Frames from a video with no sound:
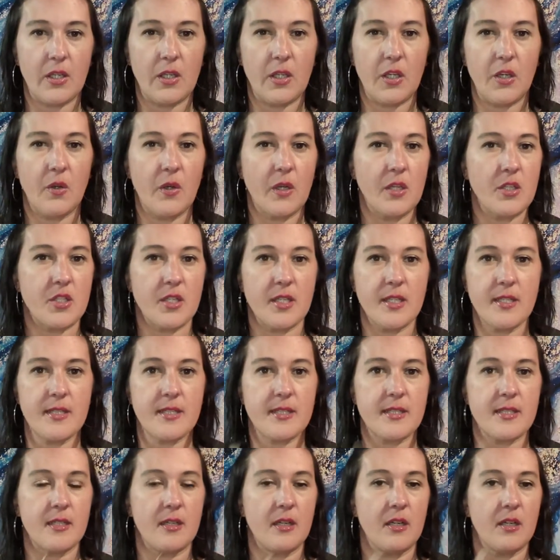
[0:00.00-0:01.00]
You can
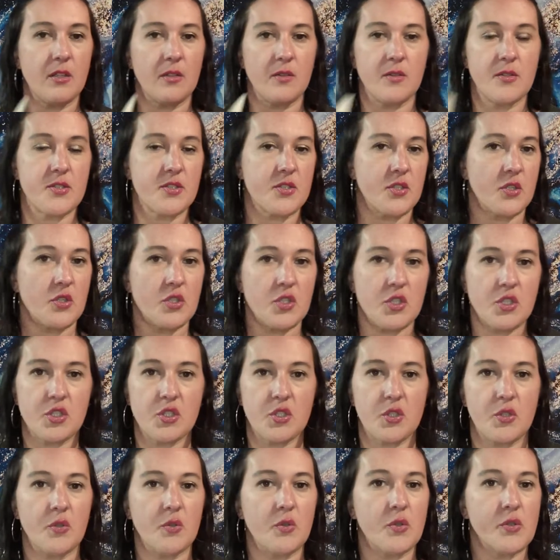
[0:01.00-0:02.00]
just
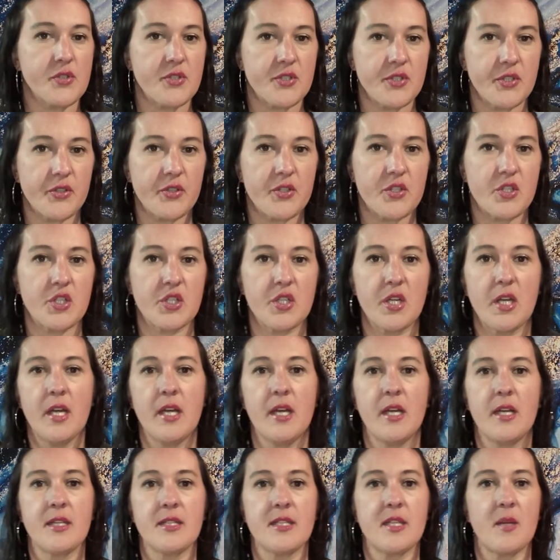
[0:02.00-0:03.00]
search, Google search
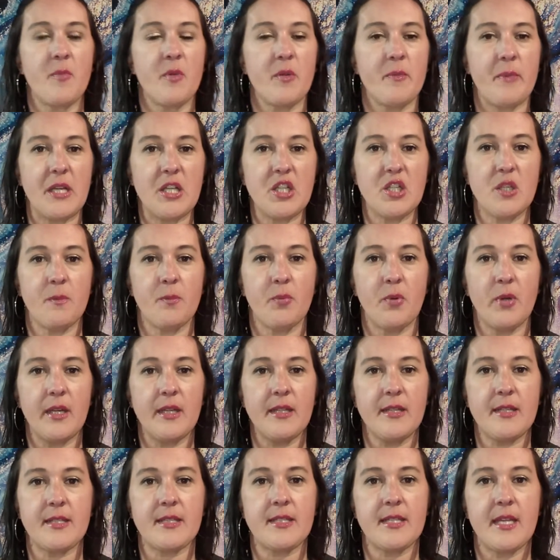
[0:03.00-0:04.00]
sublimation
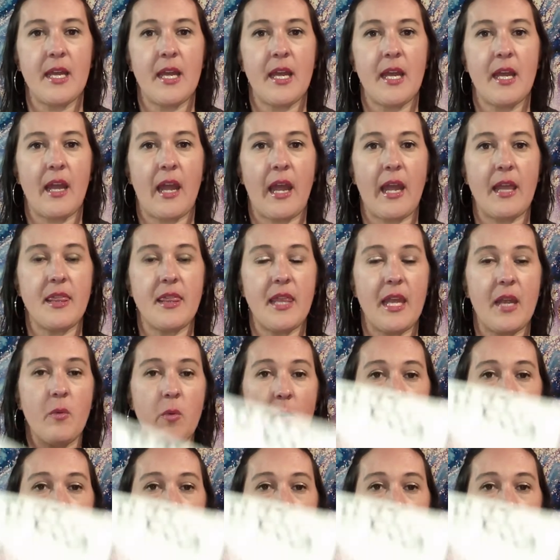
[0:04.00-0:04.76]
prints, and they will